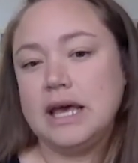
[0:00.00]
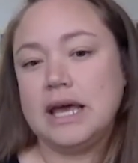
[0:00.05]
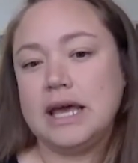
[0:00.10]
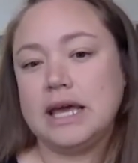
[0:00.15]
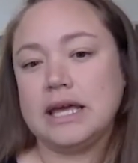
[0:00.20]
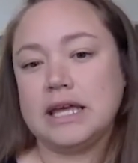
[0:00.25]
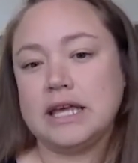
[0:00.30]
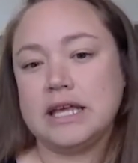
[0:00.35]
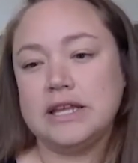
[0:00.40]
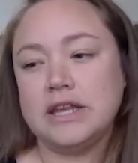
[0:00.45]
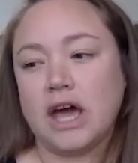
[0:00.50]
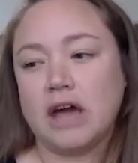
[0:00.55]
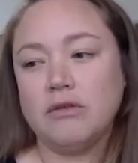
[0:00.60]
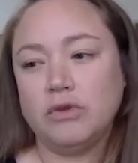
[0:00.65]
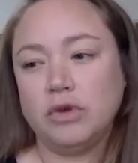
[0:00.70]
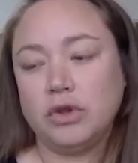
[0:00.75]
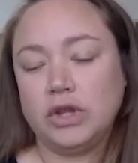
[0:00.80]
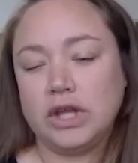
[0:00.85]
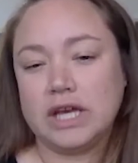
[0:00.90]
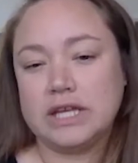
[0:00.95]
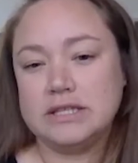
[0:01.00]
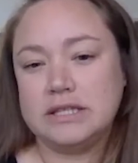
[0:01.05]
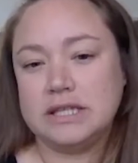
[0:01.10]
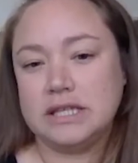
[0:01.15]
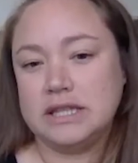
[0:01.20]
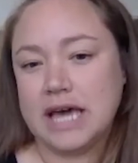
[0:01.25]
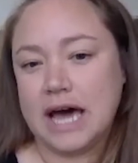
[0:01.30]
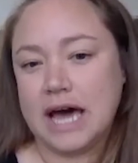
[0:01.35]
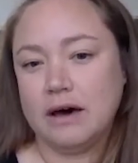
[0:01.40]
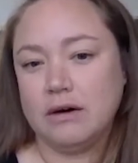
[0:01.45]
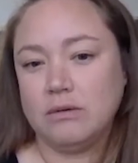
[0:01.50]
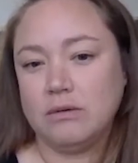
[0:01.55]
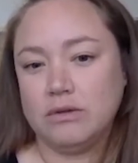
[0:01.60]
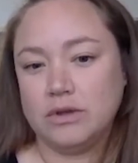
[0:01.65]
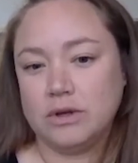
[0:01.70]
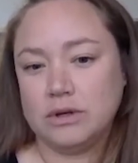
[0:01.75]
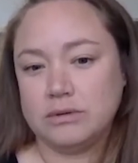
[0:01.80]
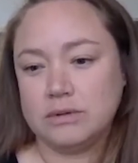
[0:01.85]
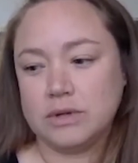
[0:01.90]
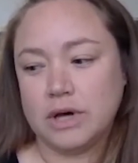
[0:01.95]
And I realized that, that
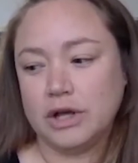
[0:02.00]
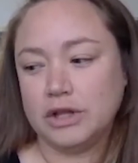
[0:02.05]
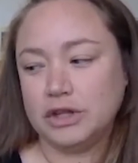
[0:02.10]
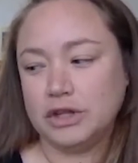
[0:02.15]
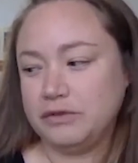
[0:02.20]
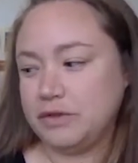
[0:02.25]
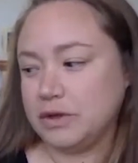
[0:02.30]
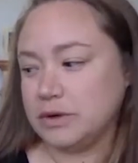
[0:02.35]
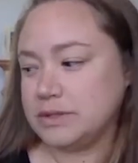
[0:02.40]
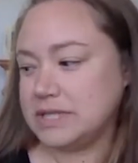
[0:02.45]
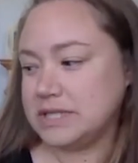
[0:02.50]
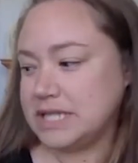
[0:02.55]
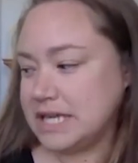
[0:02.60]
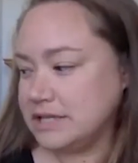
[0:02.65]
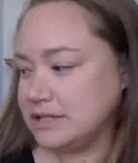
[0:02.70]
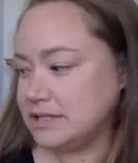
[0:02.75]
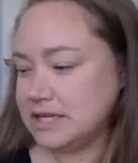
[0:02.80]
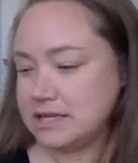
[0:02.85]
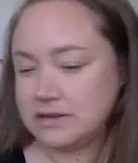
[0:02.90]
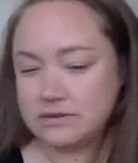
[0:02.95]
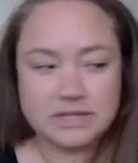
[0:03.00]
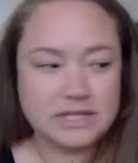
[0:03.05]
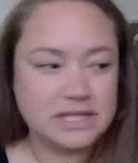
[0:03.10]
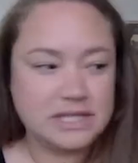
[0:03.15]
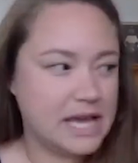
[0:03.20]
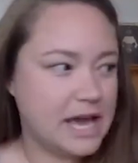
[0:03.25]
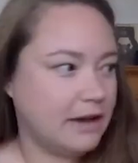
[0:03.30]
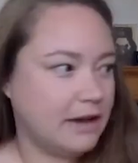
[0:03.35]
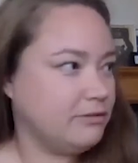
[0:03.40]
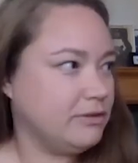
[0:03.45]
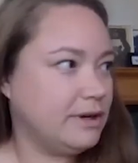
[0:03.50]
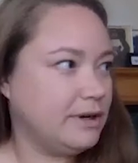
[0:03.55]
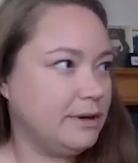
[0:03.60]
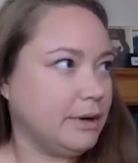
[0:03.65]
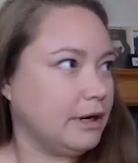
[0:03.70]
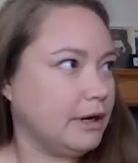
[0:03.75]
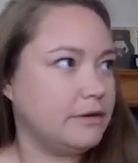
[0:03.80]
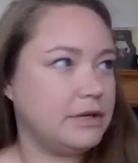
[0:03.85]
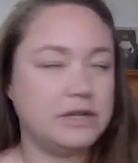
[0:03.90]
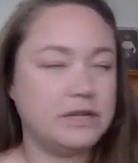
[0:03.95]
though all of those things that you see
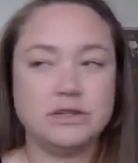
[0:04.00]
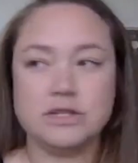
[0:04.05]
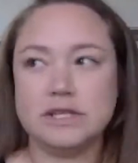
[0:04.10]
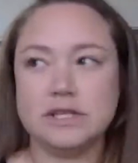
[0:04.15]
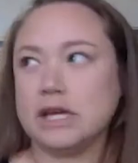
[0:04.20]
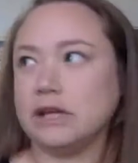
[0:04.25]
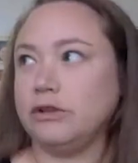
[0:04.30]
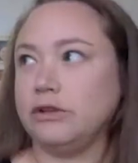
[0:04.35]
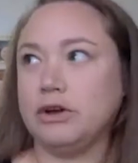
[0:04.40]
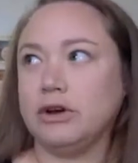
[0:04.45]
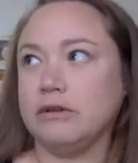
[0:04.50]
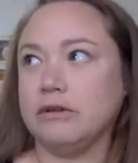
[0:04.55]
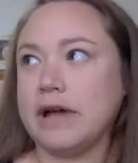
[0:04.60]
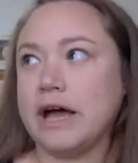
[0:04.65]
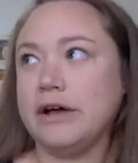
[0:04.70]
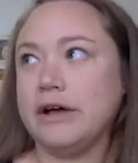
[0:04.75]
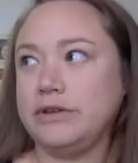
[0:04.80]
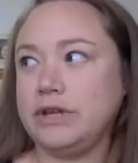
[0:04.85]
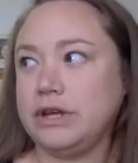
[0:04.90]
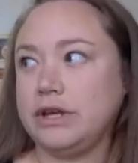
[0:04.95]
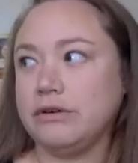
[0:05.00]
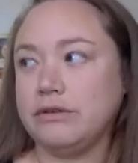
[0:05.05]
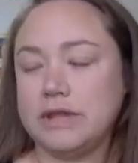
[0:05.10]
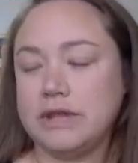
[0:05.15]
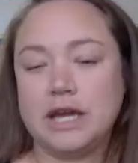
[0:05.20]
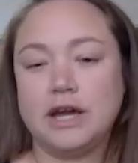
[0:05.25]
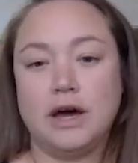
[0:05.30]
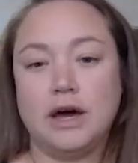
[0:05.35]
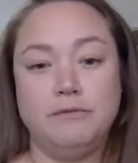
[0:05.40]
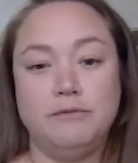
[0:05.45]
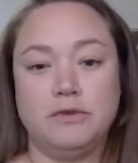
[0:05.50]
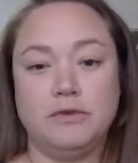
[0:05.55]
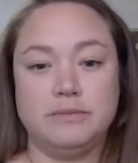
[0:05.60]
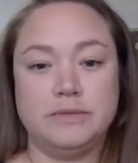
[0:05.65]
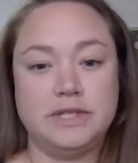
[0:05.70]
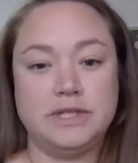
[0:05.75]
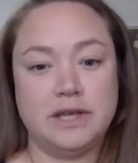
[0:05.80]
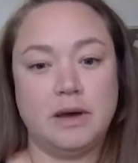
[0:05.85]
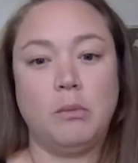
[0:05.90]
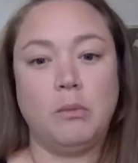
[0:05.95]
everywhere when you just like look around you, they come from
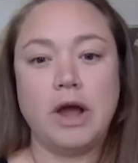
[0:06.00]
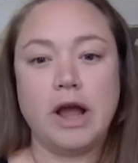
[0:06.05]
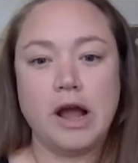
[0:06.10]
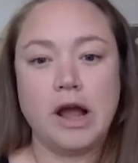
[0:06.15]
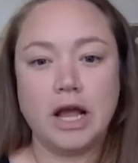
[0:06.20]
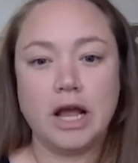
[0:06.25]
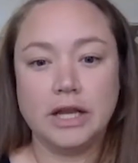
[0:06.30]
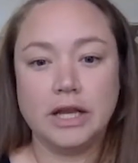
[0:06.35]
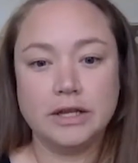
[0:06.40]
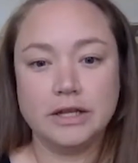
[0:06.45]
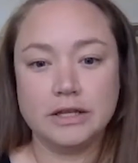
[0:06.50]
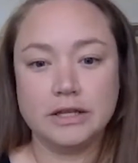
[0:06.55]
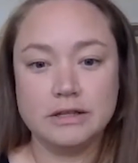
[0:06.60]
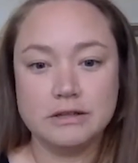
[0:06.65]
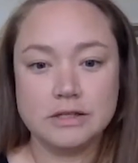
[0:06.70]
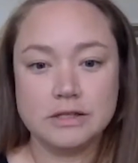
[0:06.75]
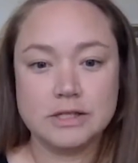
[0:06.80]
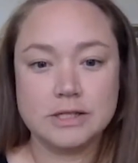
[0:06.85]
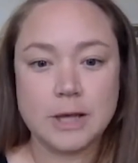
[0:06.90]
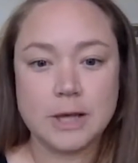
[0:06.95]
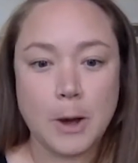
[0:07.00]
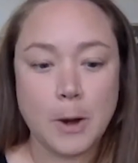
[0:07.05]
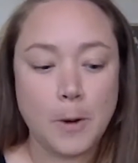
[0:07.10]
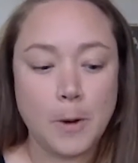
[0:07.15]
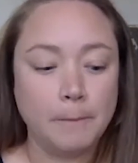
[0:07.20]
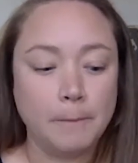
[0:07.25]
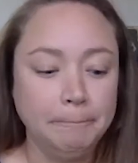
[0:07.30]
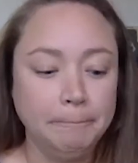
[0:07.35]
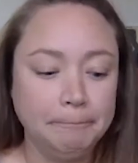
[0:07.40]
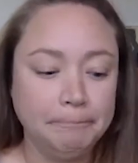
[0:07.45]
somewhere. So